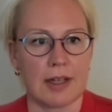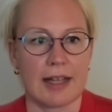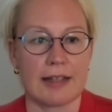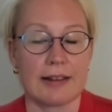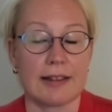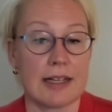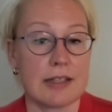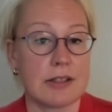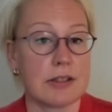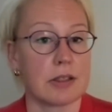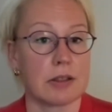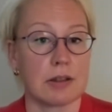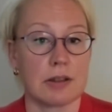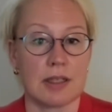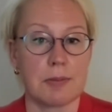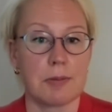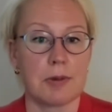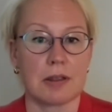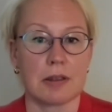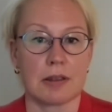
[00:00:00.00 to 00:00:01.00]
And that's a
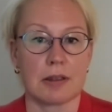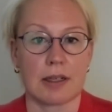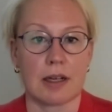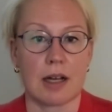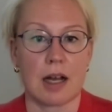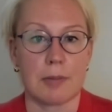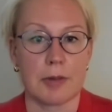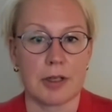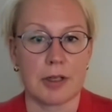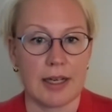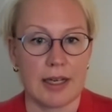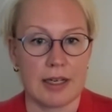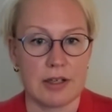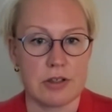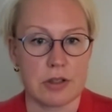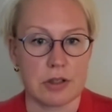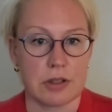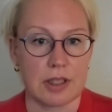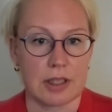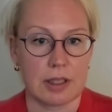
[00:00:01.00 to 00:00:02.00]
typical
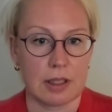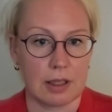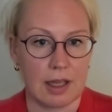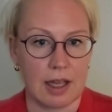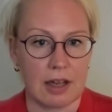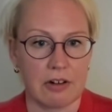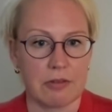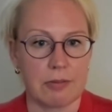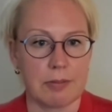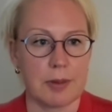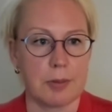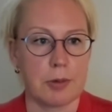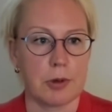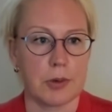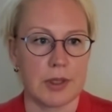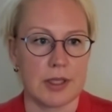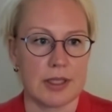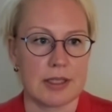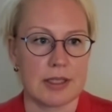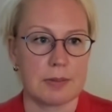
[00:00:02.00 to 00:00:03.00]
accommodation that a lot of people
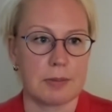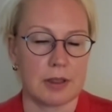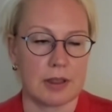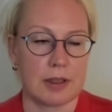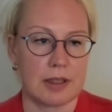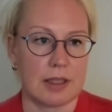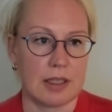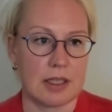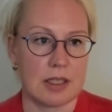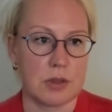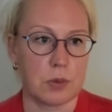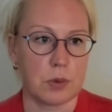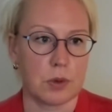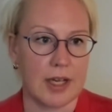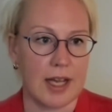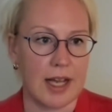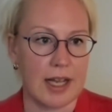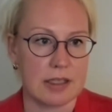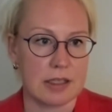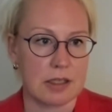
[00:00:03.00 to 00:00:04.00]
with disabilities would
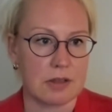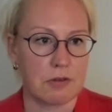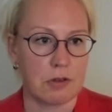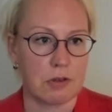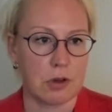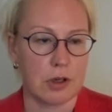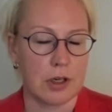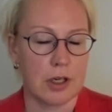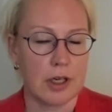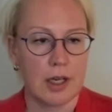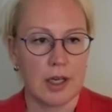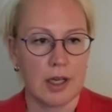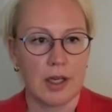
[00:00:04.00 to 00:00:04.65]
ask for,